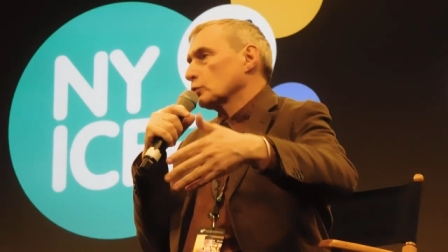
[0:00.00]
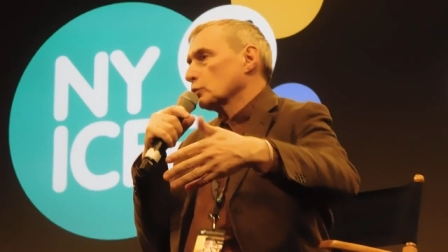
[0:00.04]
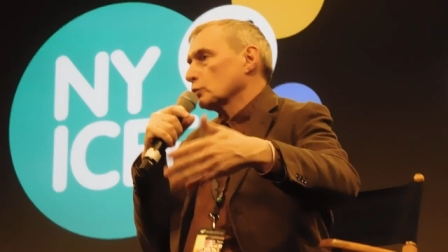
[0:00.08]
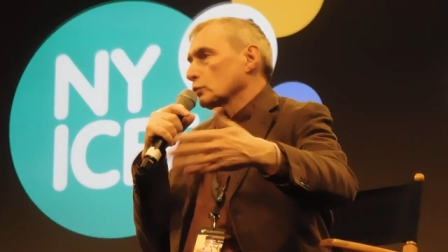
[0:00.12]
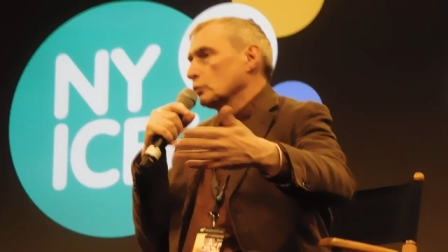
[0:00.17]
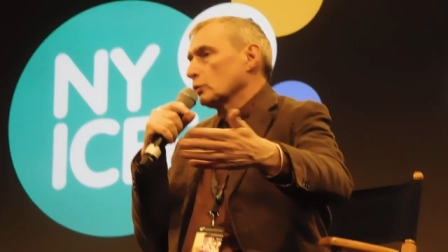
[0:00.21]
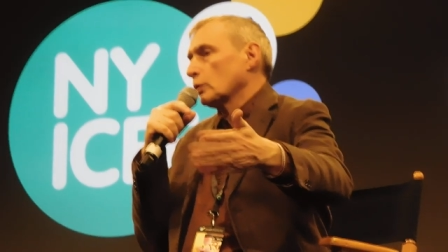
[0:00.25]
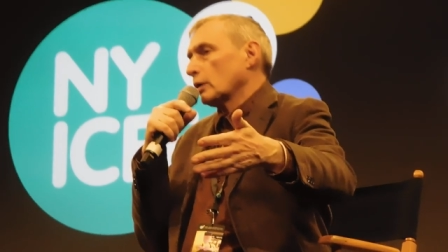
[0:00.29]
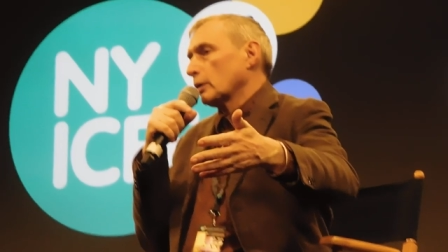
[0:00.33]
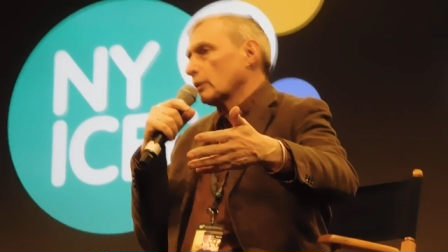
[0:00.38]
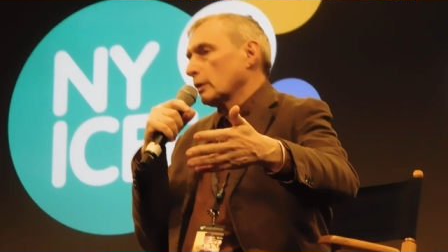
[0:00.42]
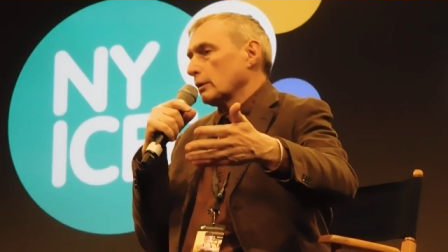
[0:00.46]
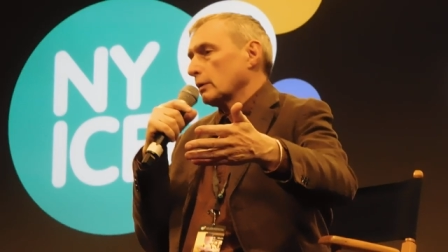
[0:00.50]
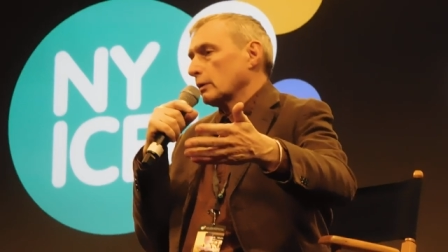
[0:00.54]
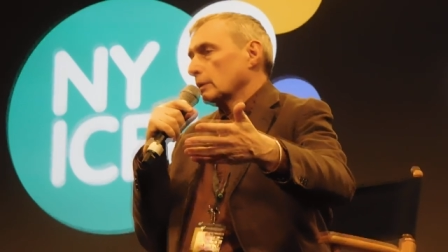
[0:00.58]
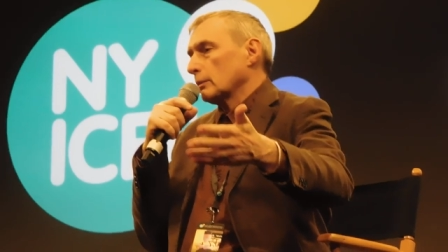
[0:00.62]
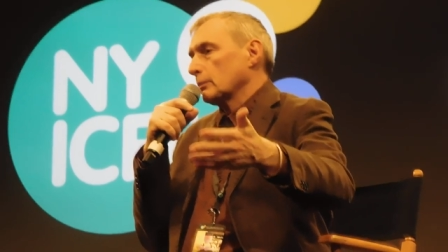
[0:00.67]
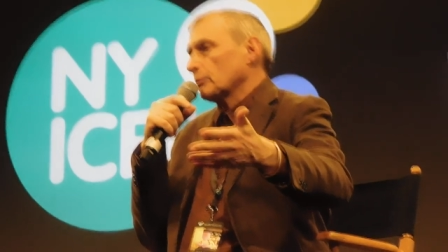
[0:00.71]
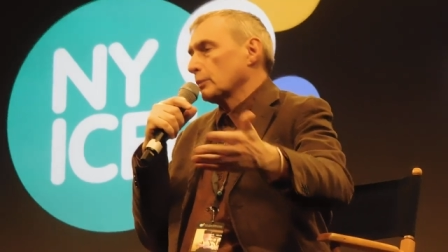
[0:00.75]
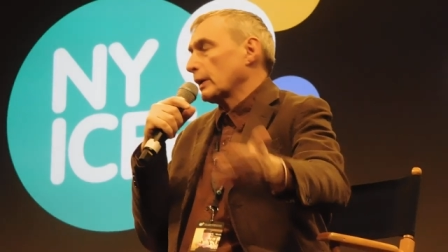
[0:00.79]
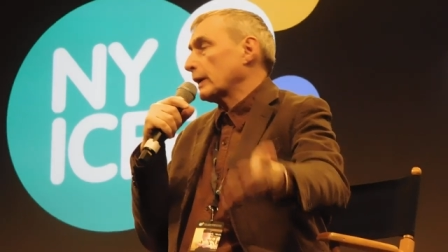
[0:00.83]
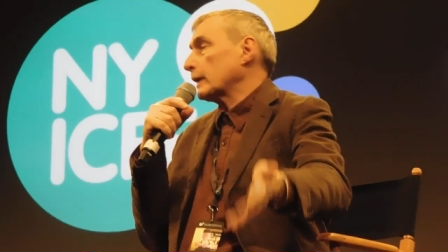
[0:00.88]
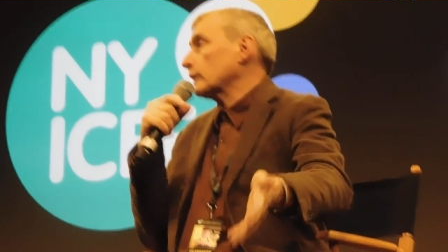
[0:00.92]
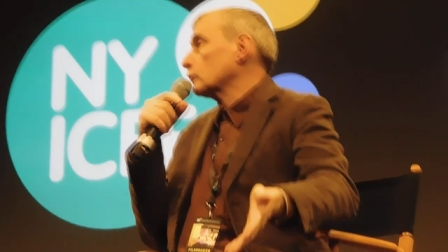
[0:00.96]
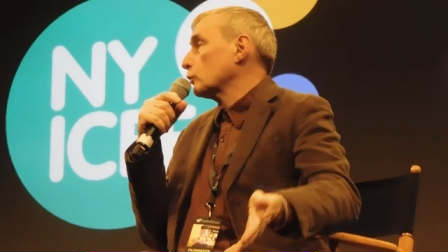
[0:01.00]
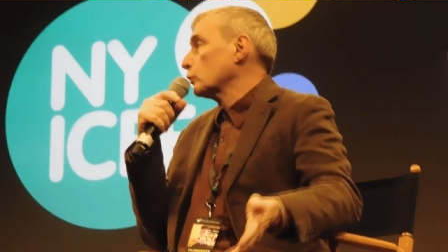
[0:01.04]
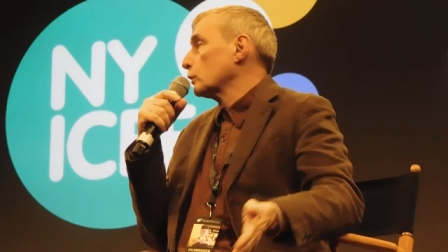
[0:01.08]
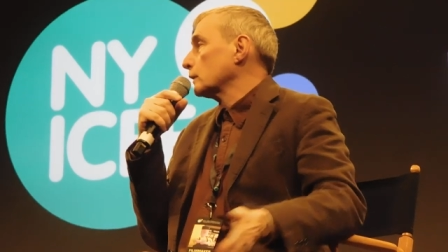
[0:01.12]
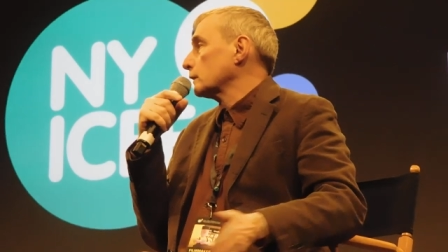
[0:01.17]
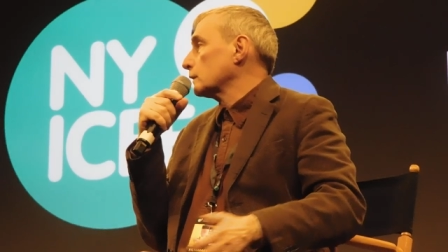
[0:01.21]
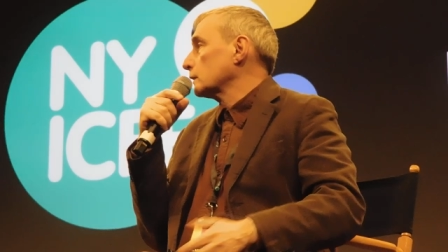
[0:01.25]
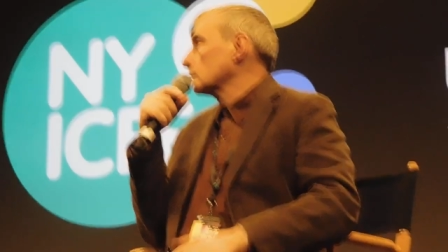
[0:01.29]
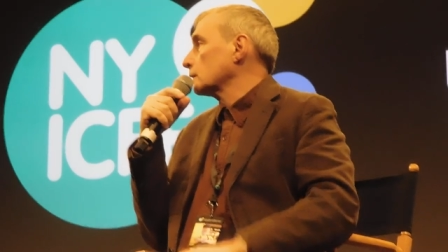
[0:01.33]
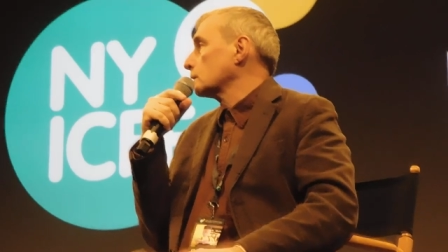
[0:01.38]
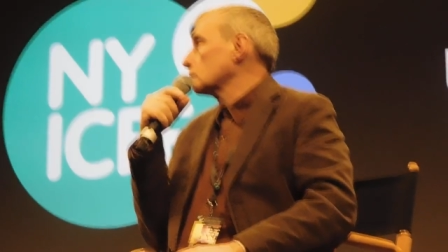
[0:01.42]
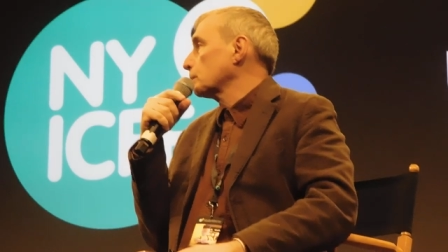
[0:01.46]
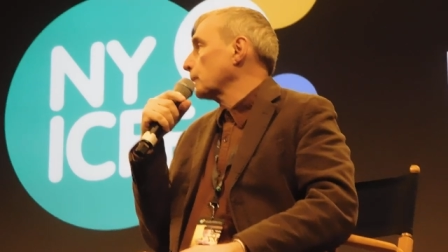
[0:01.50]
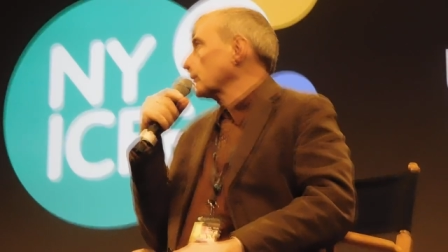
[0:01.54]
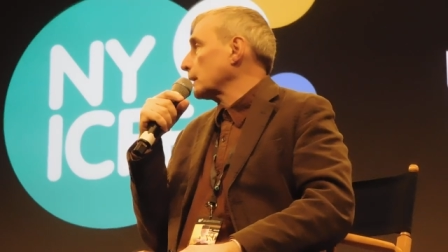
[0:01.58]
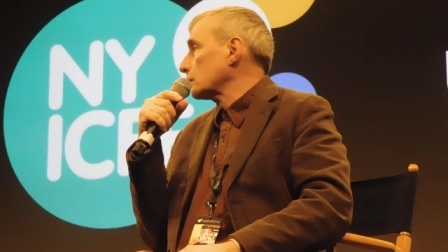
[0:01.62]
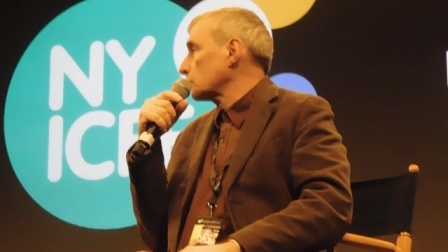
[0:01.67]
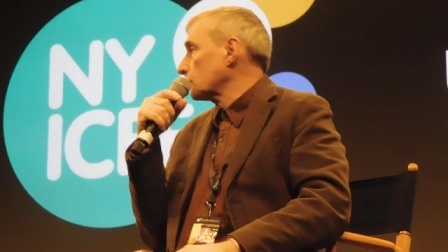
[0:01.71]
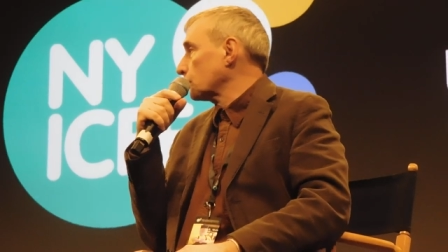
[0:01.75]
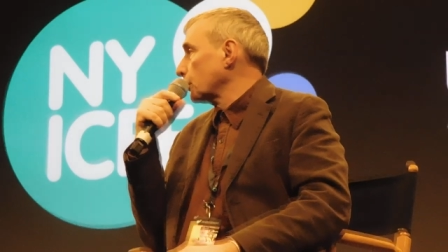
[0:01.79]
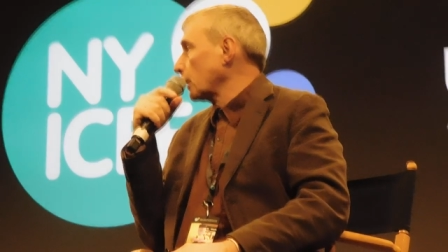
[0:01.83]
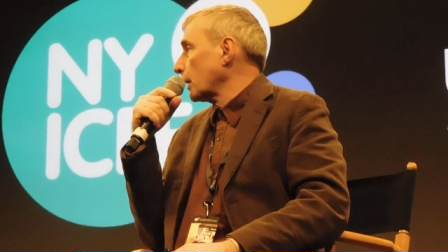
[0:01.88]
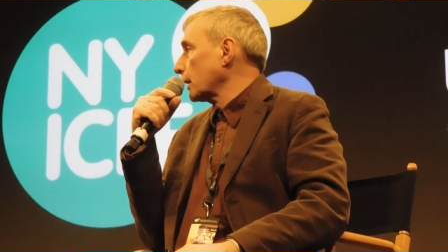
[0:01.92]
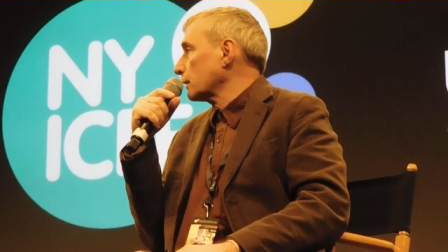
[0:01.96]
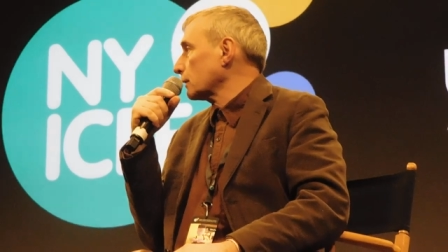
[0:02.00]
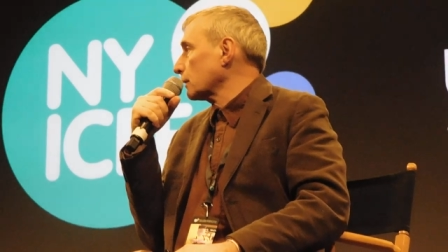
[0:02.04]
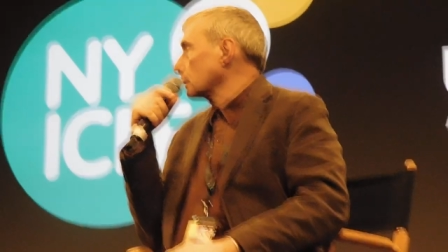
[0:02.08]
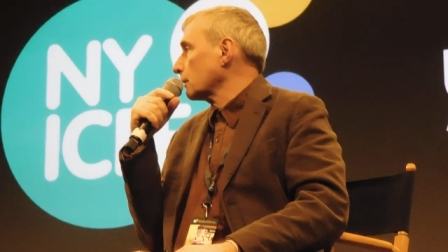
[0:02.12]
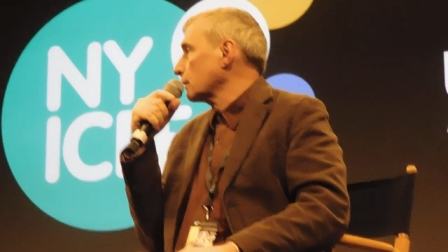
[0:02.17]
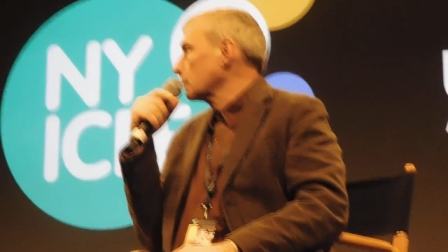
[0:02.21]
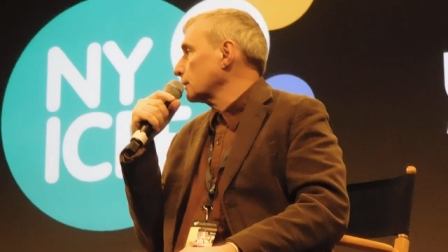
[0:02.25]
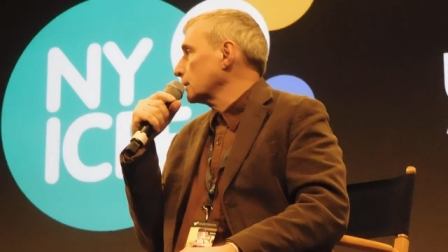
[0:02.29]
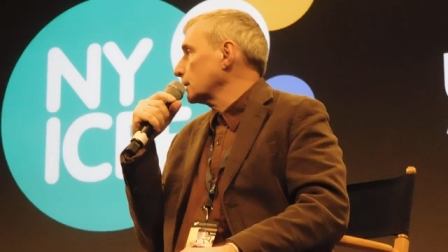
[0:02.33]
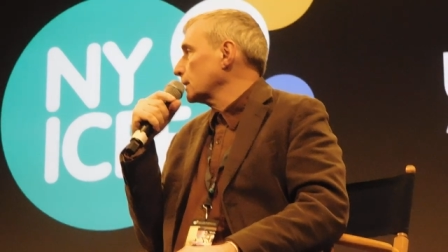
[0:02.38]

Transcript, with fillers: uh, break with his best friend.